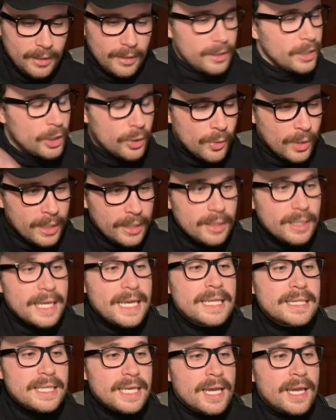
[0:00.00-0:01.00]
you know what?
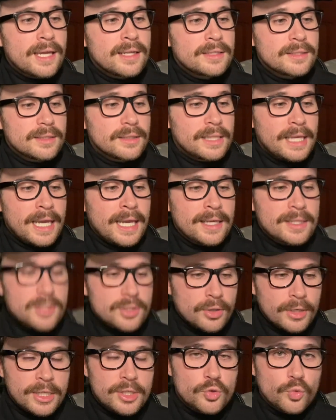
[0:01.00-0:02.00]
In the end, the
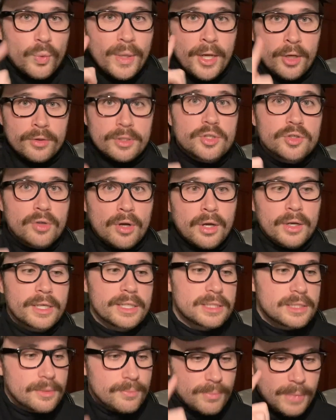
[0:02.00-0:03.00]
answer is we are the
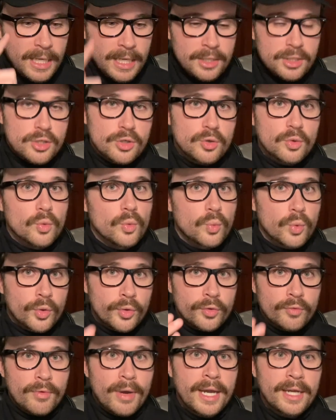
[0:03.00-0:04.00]
strongest. Me and you.
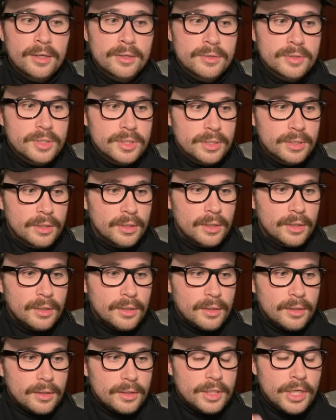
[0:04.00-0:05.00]
We're the writers.
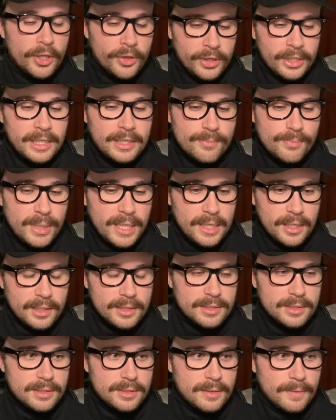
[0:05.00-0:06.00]
Nothing can beat
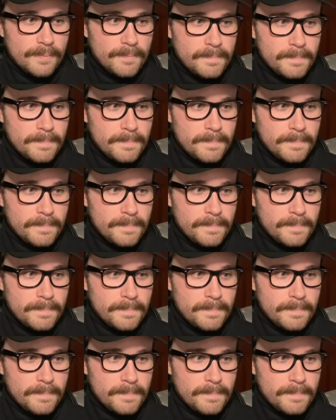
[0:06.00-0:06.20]
us.